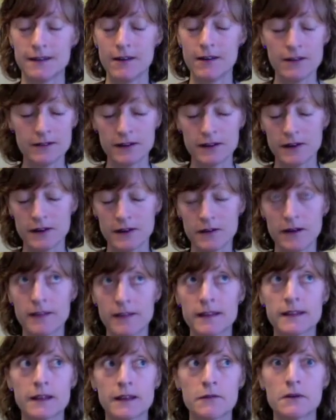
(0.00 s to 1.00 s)
I think
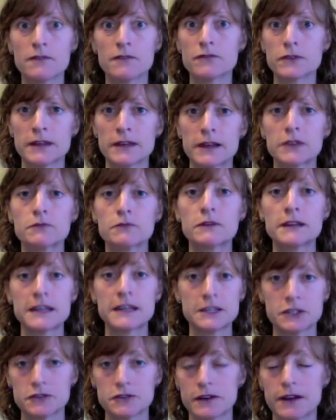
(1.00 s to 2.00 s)
they run for like 3 days
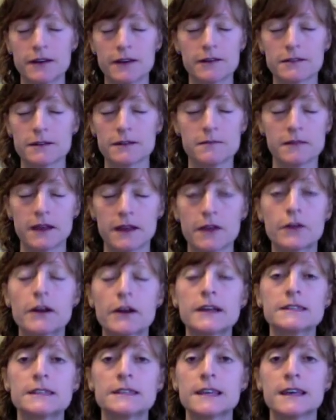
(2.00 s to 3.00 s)
straight or something
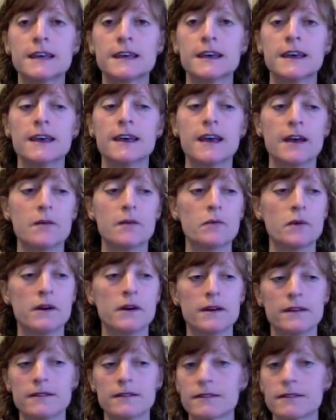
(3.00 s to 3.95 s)
crazy with,